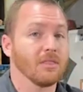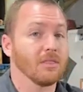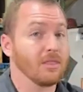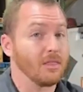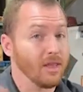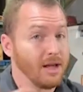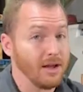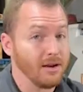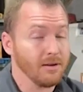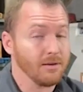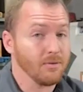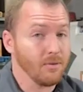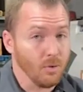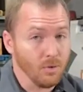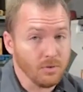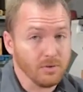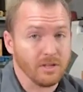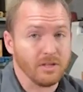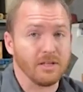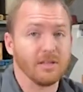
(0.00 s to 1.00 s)
not
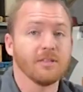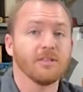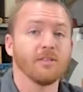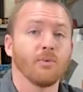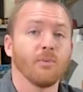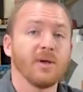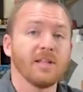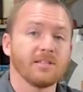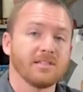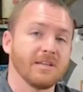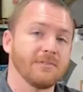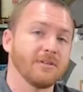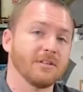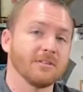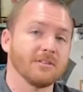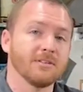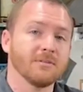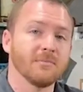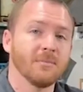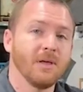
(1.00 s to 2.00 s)
only the weight
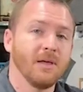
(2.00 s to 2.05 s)
savings.